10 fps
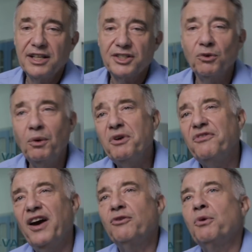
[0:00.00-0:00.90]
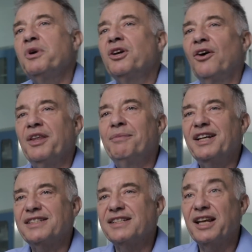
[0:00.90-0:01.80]
So what we found when we got the
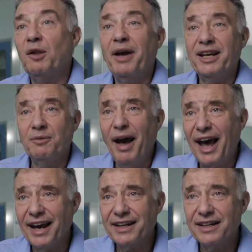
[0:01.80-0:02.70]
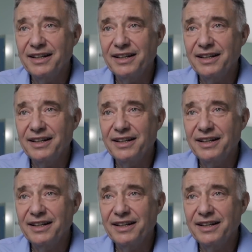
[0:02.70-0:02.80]
master cell bank back